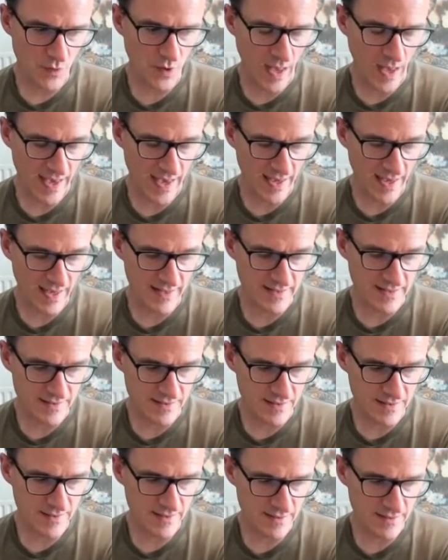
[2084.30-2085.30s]
a
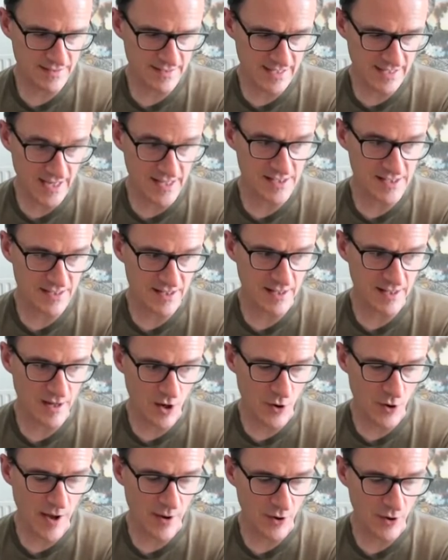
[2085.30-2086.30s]
tasty
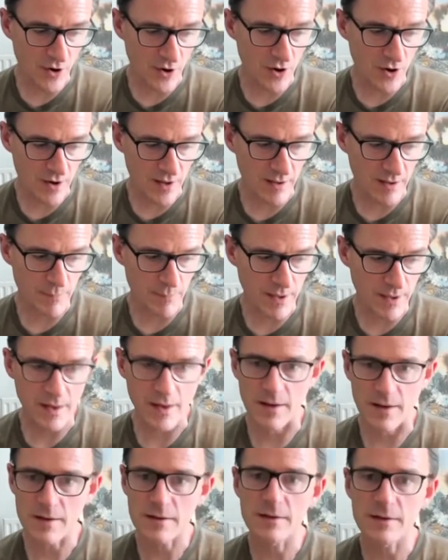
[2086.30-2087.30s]
low alcoholic
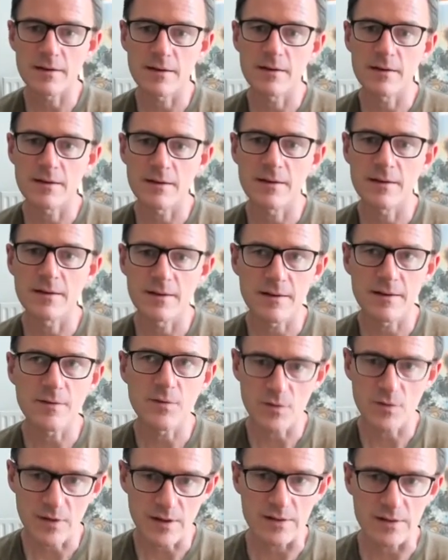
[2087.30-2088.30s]
beer.
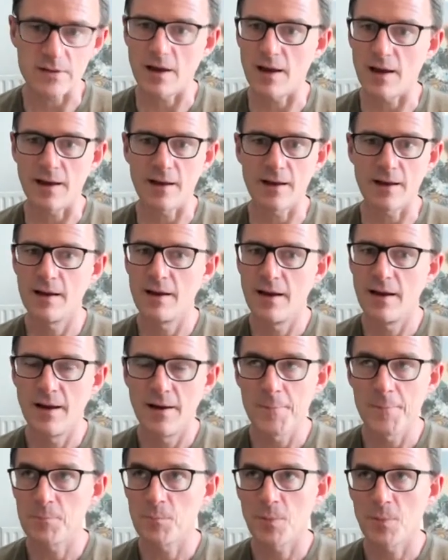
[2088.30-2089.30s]
It's like,
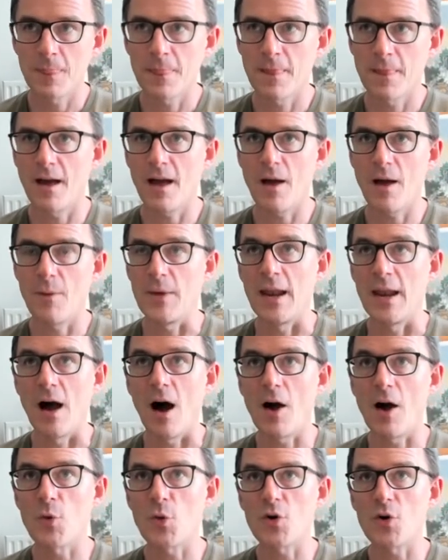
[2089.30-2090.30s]
I mean,
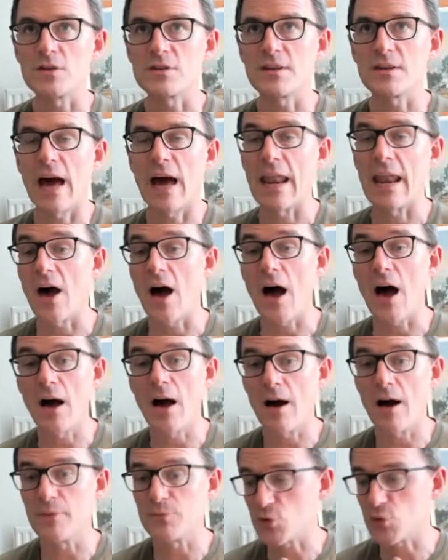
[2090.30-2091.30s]
I would, and
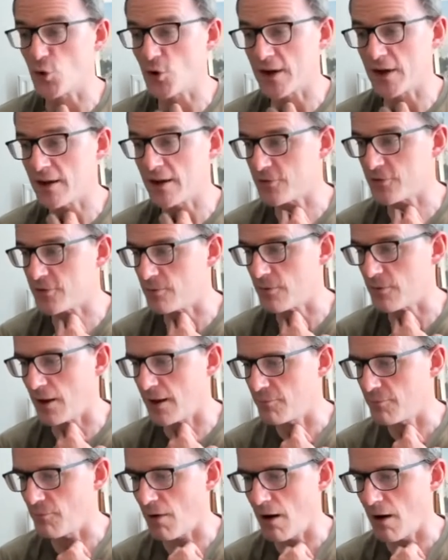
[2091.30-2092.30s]
I'm talking from
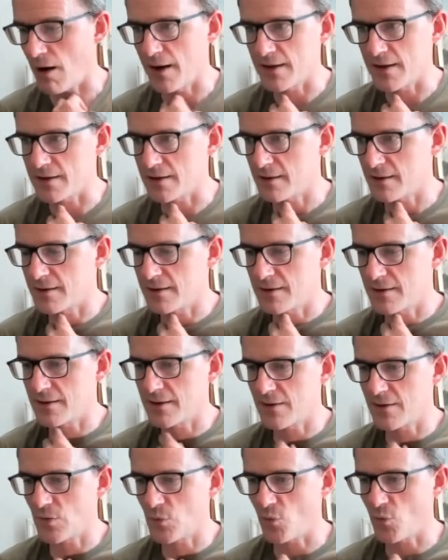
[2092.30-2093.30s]
like my
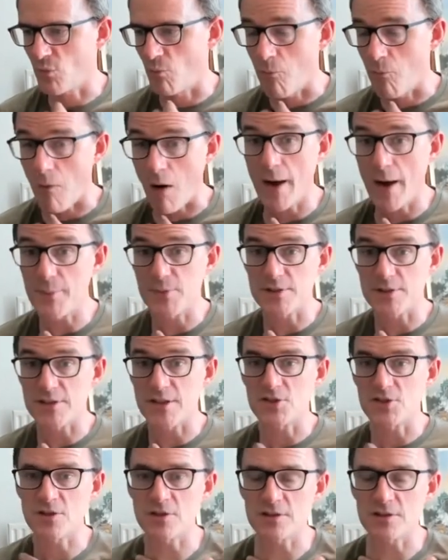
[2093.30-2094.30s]
my
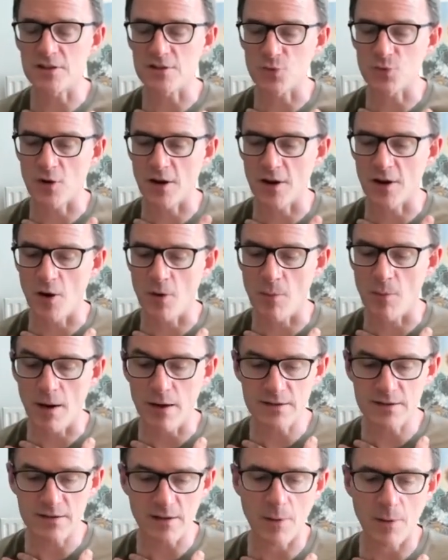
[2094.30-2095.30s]
positions is one I know
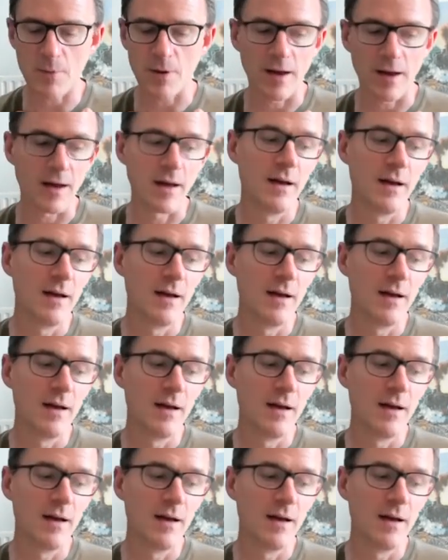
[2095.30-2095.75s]
most. I'm like,